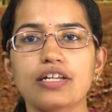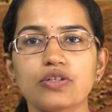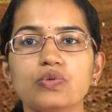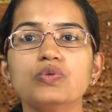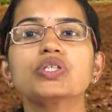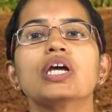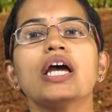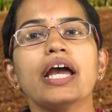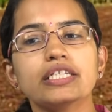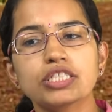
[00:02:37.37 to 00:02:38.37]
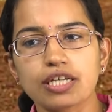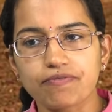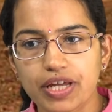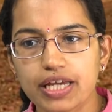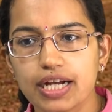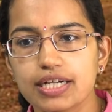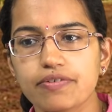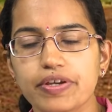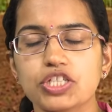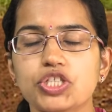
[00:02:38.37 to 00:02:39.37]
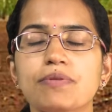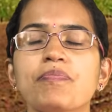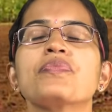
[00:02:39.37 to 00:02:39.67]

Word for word: used in shifting cultivation.